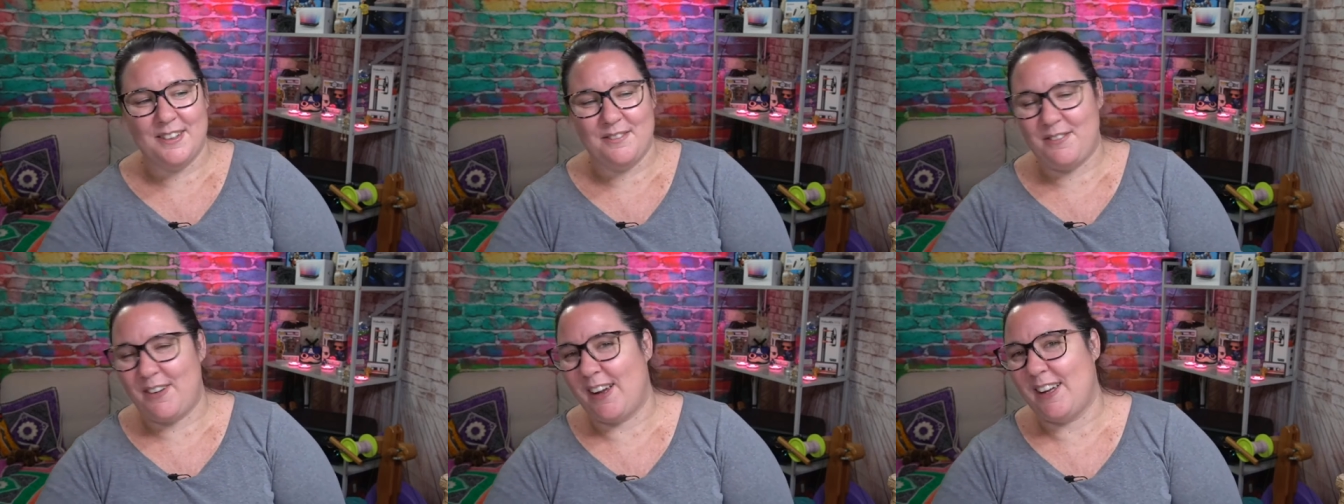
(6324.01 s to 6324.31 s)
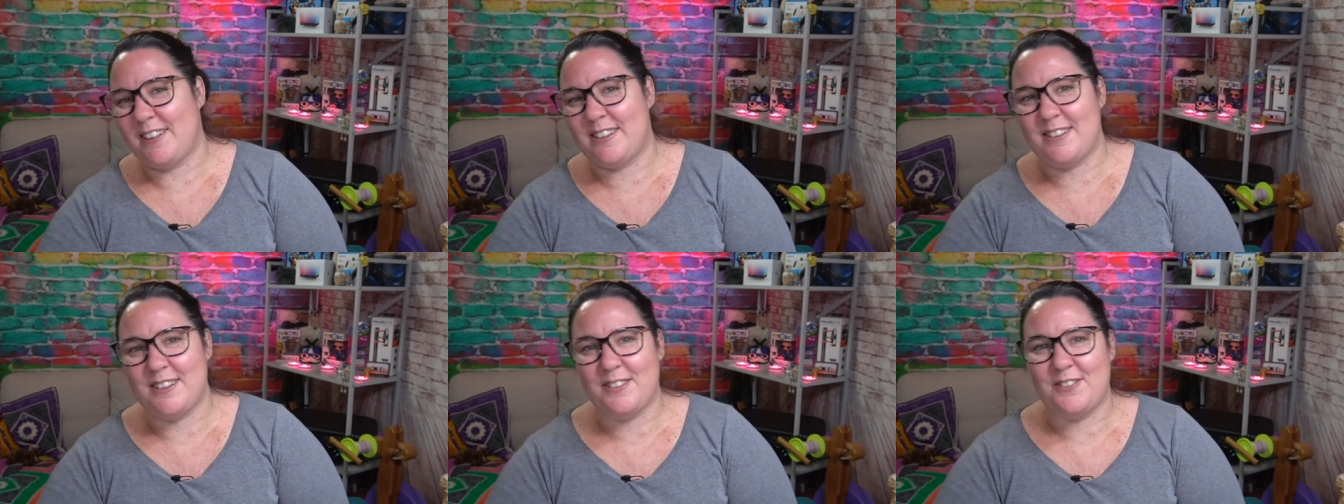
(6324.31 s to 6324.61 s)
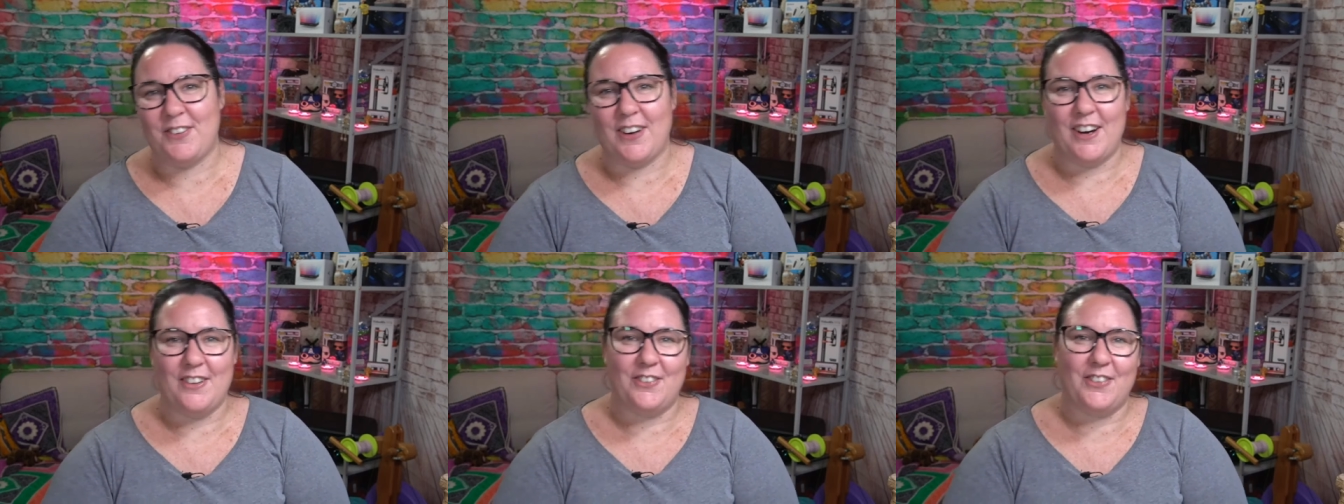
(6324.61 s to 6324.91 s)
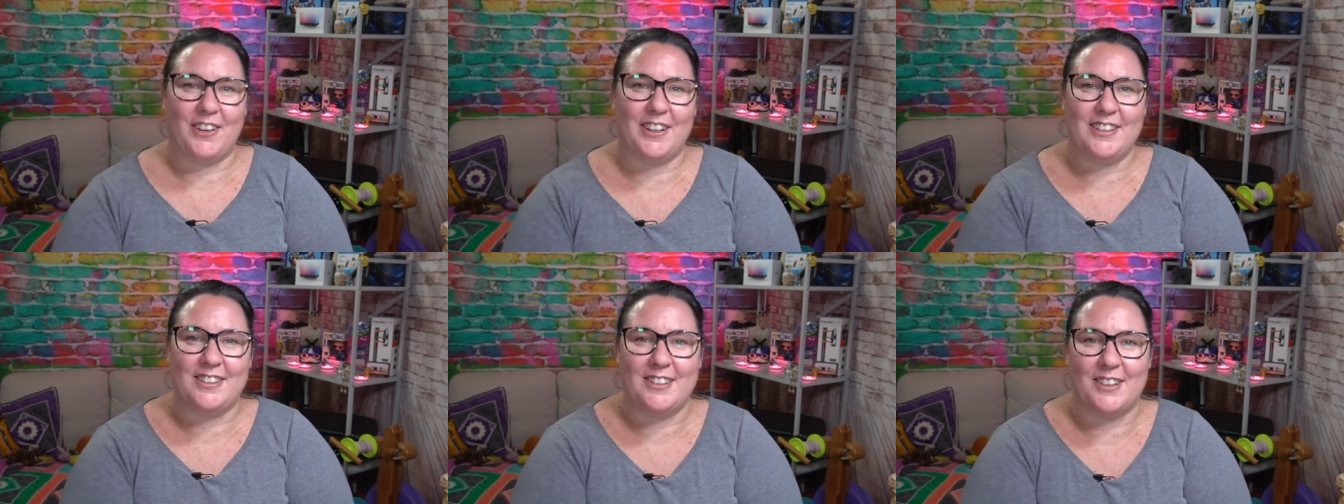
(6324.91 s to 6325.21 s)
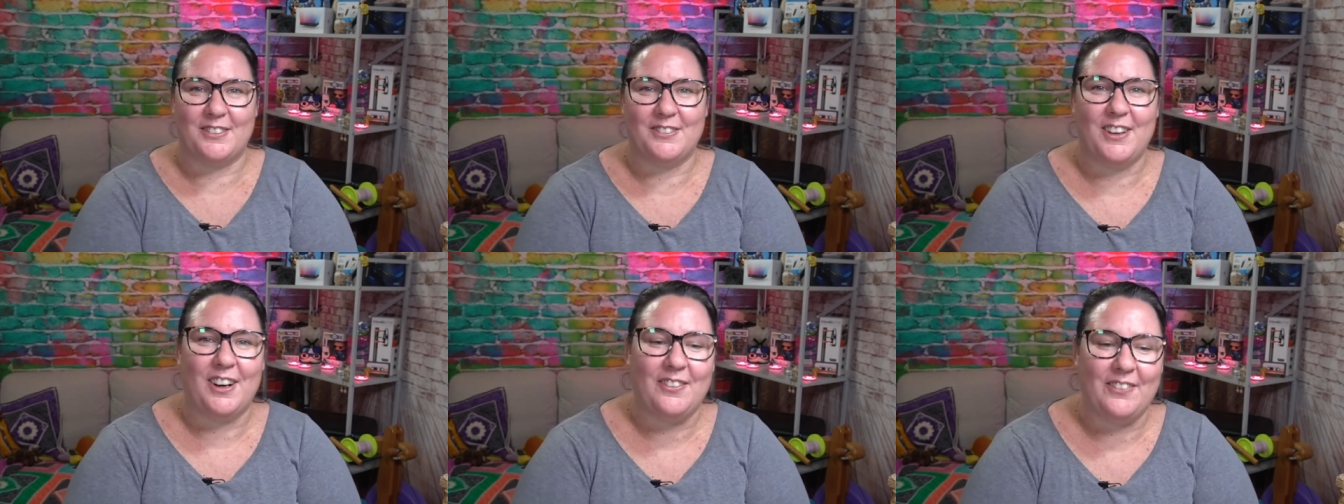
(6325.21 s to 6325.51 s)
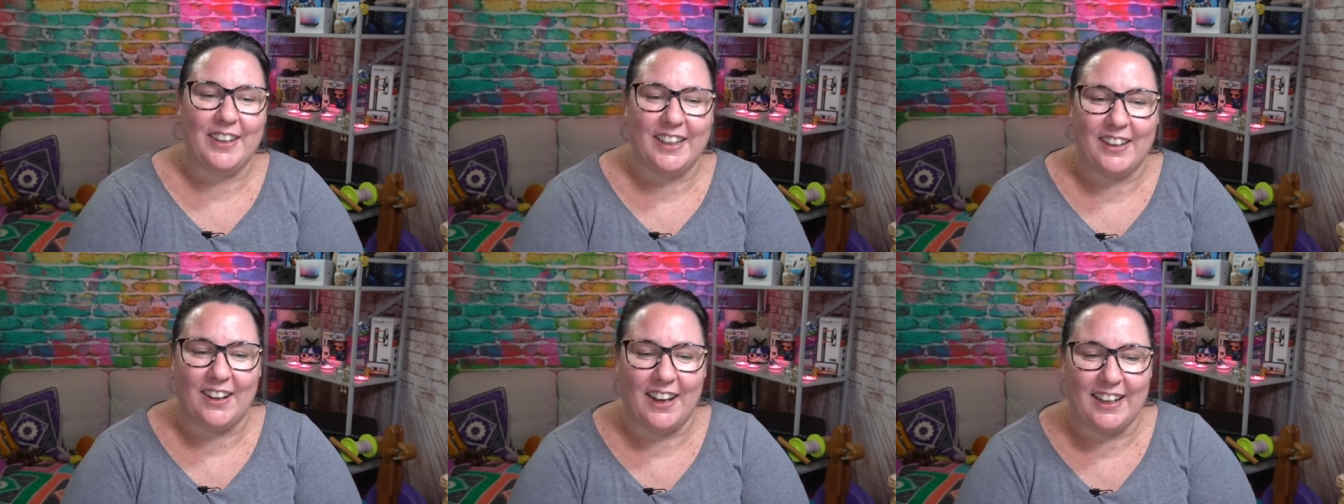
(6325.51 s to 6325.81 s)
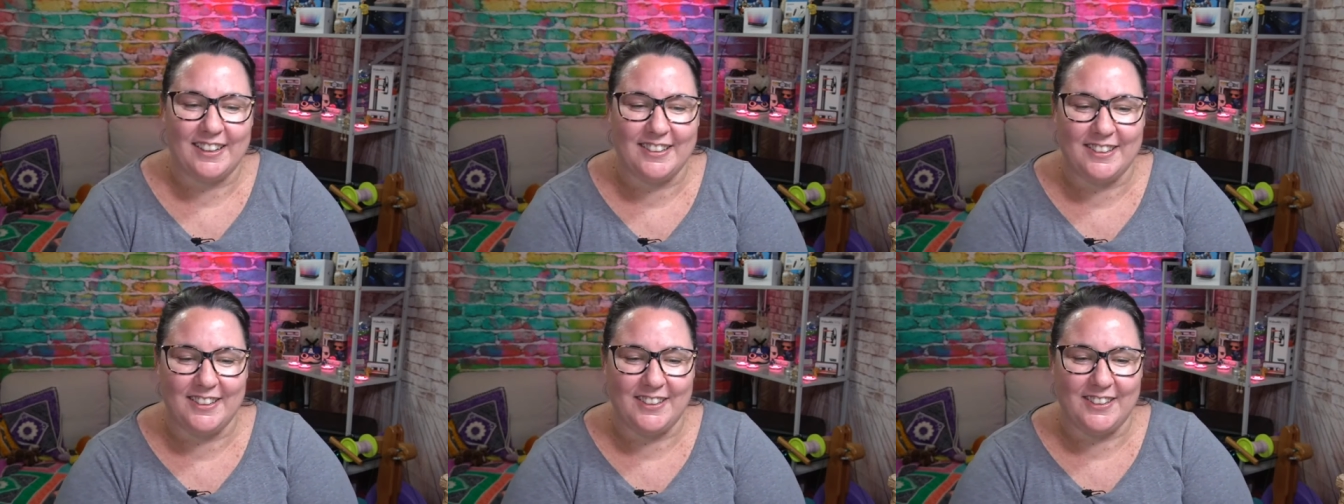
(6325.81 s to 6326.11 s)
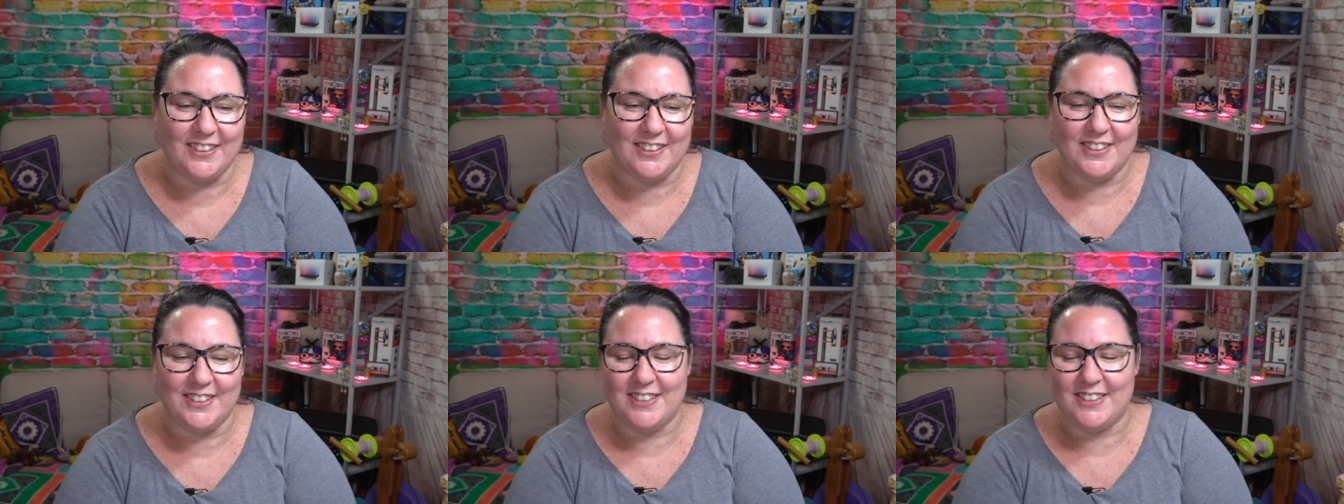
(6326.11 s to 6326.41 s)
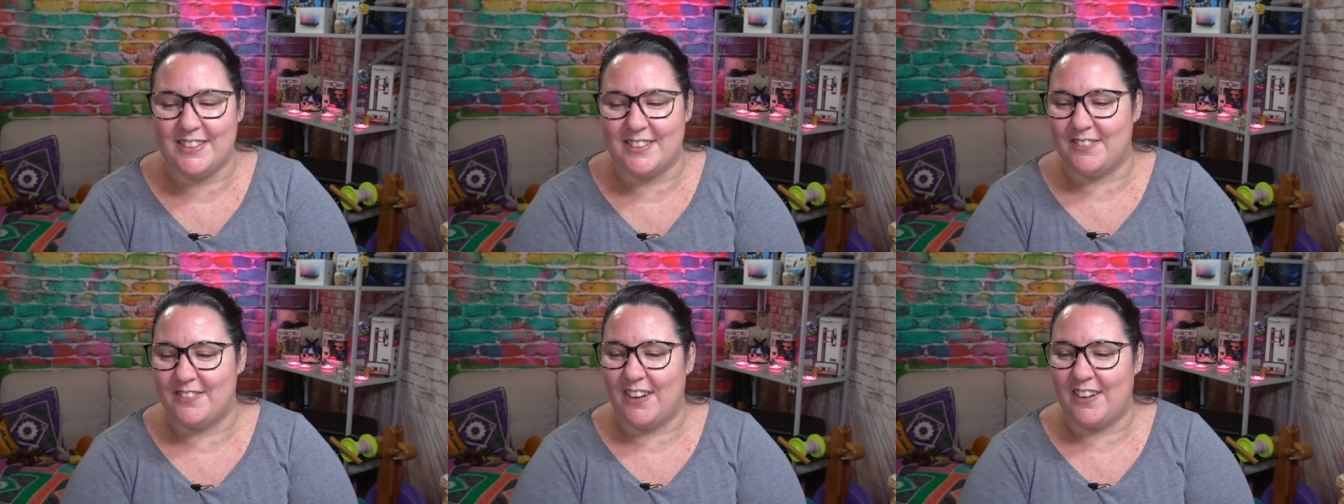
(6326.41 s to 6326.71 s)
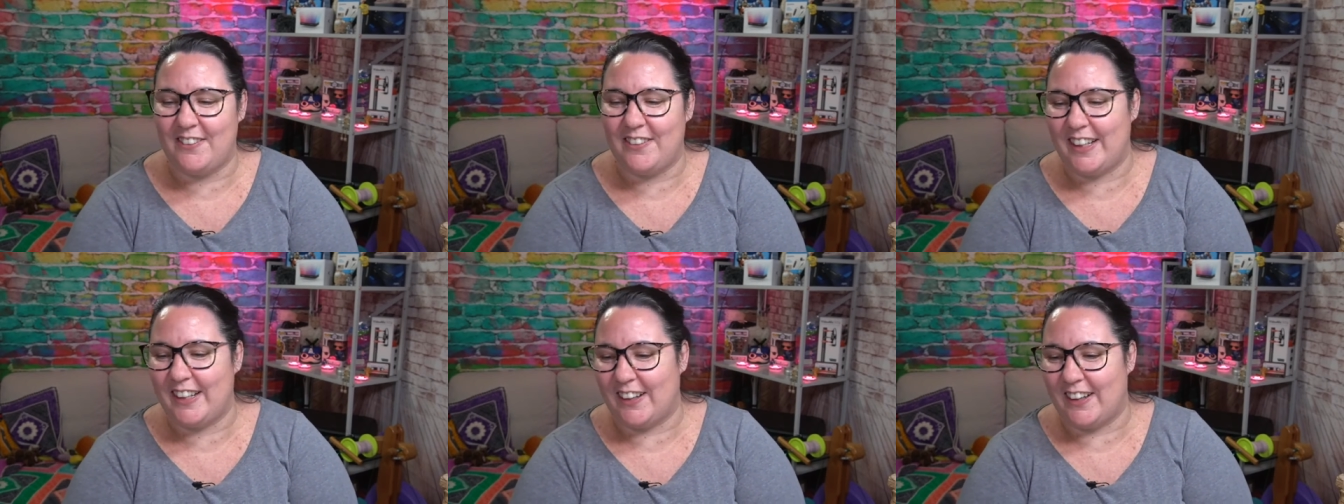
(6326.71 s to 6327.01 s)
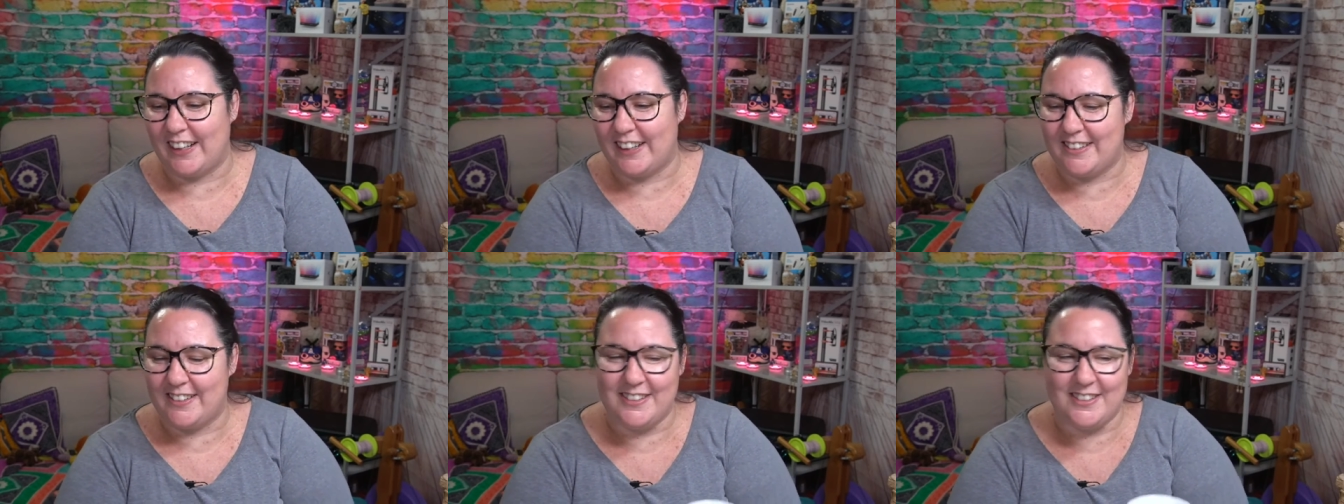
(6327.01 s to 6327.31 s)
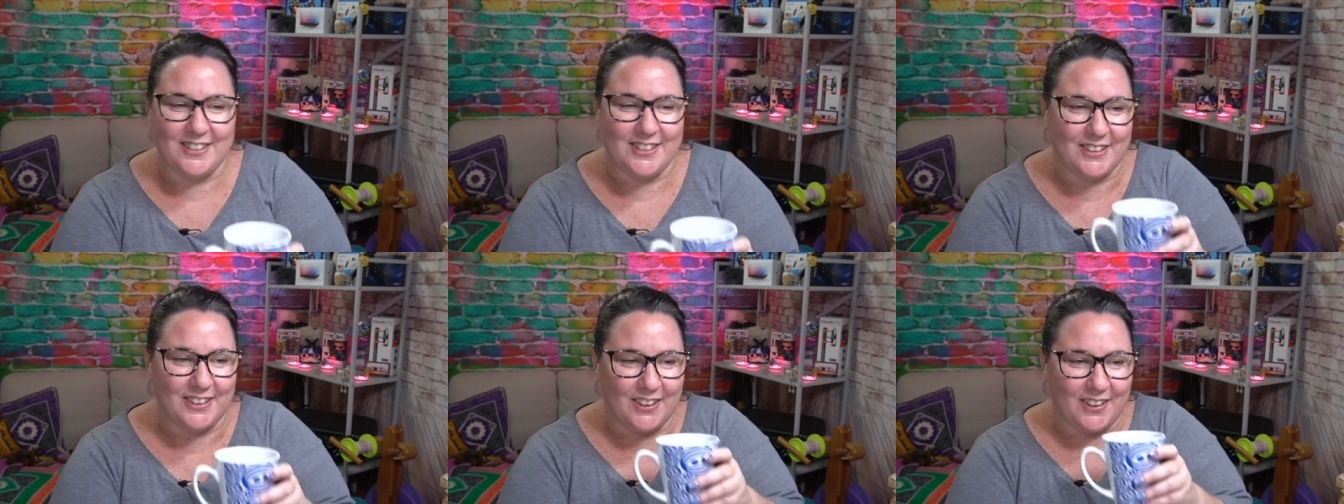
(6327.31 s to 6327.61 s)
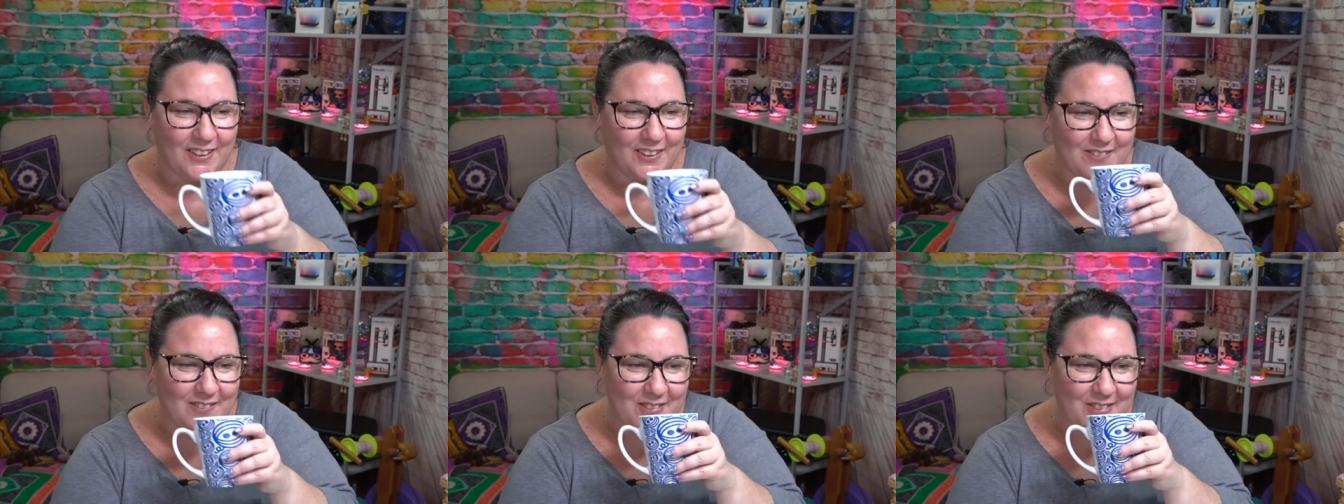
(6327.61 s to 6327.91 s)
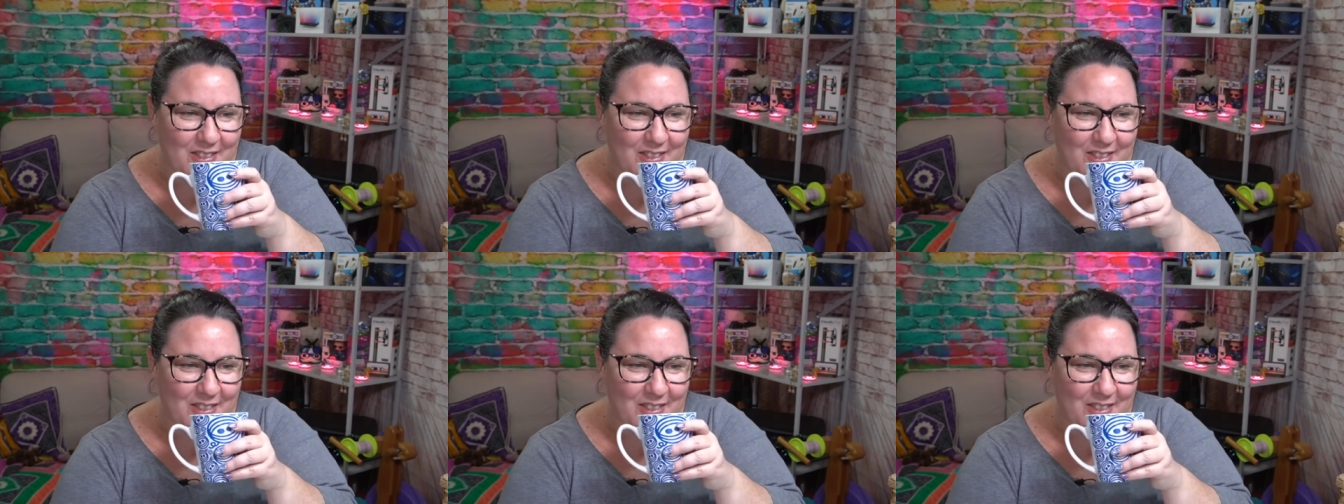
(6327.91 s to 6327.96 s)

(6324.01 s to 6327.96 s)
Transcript: personal preference on what we like to use and what we like to do.